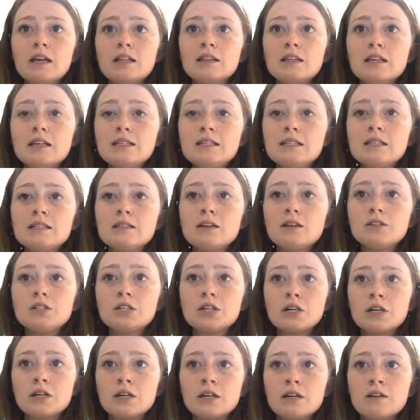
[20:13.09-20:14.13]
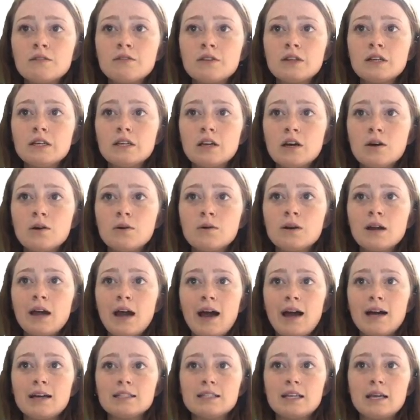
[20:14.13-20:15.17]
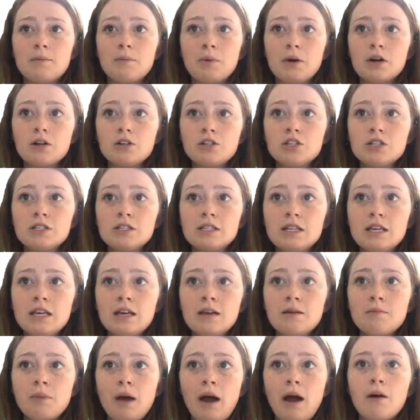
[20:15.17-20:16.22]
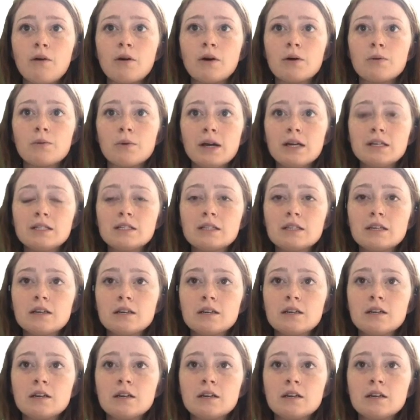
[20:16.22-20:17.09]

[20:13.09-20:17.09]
This is alternatively known as a purchasing power risk.